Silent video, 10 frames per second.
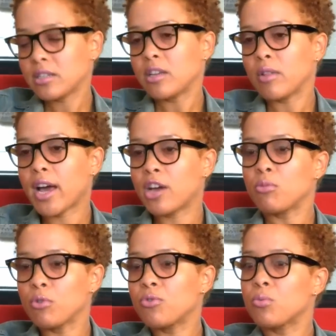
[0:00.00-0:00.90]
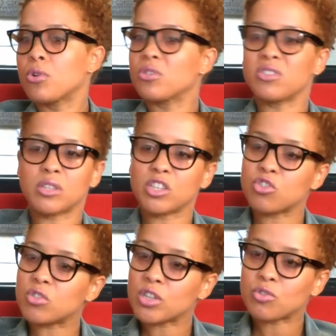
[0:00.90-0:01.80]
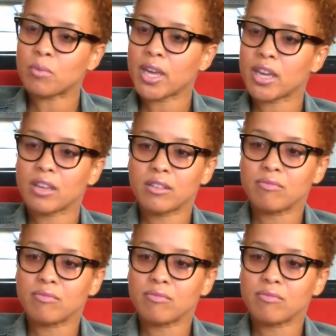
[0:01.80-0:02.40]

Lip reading: I said, how you move in the world, the decisions that you make.